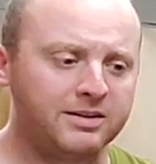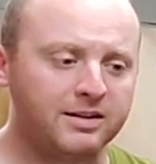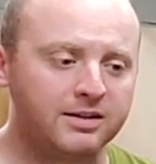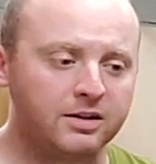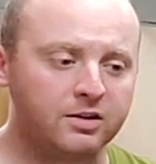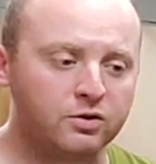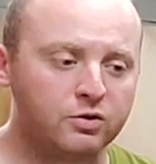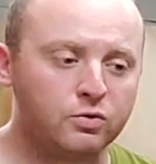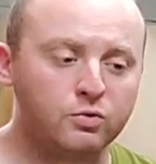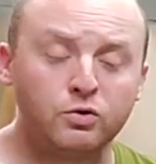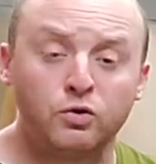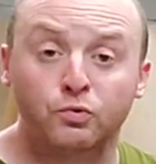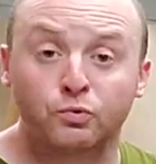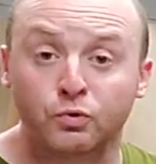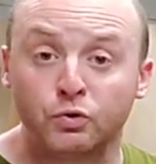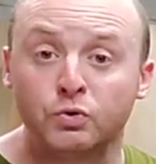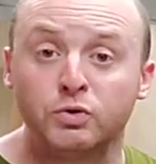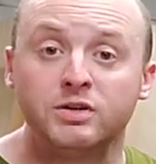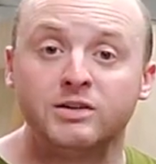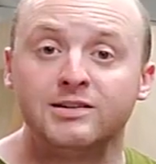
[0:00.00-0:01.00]
But
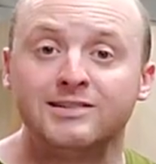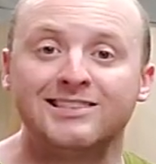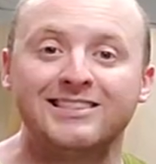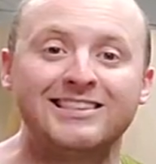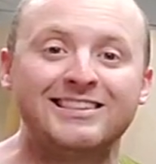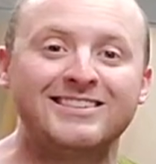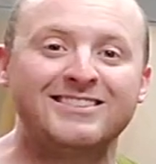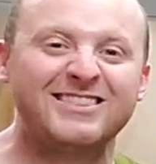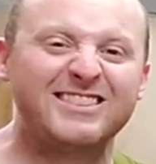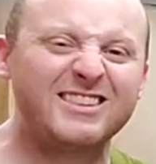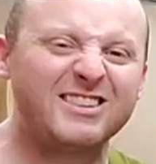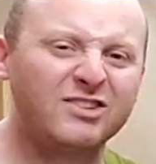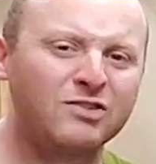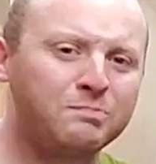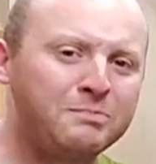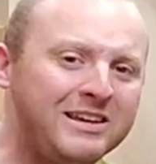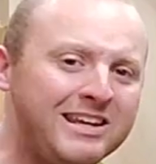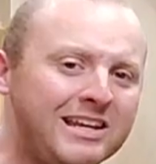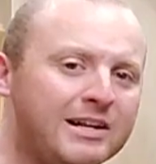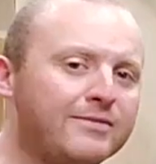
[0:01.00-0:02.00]
you ruin the
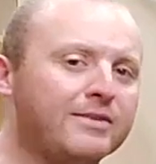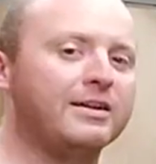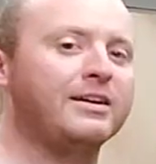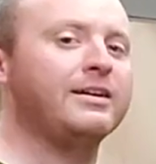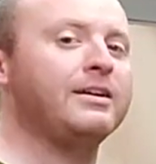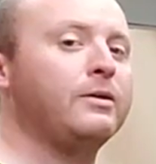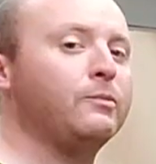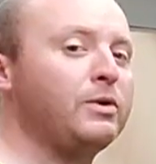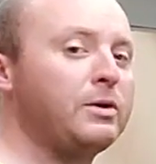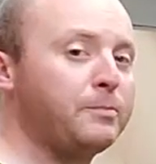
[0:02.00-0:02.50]
speed of it.